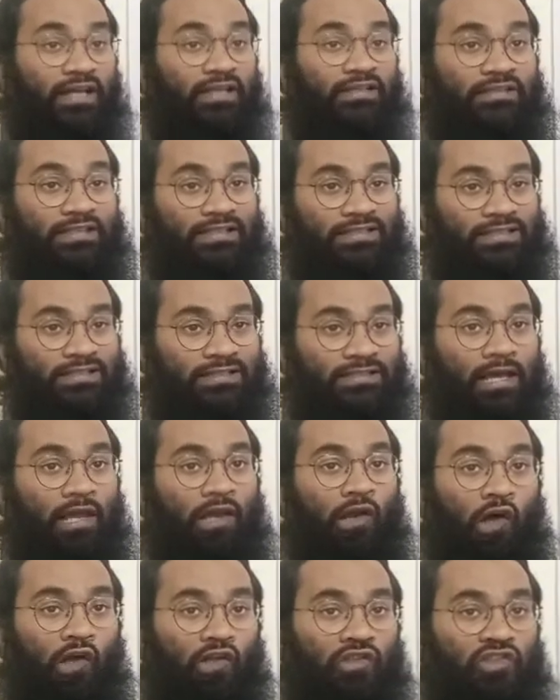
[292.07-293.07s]
This is a
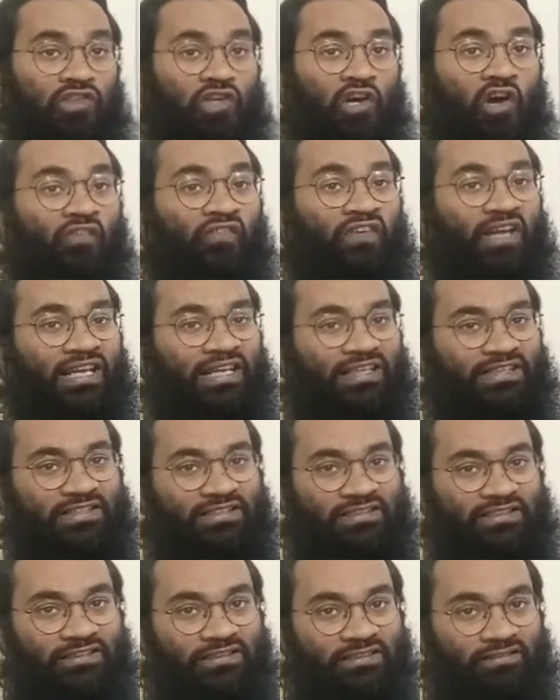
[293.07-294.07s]
logic of
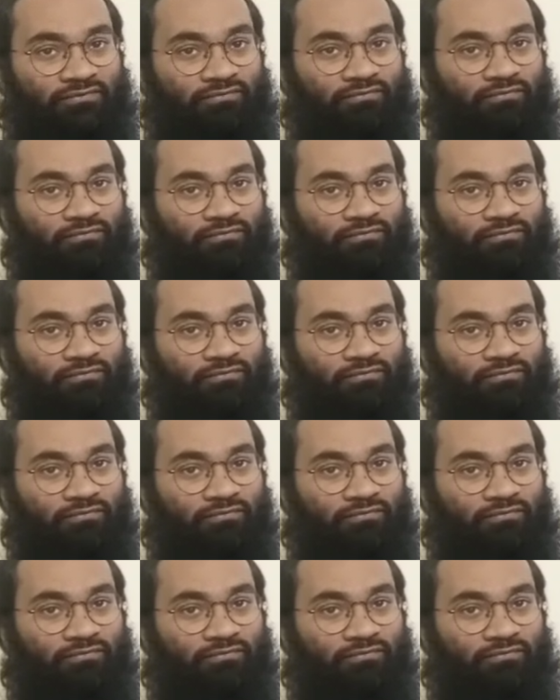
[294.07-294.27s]
electricity.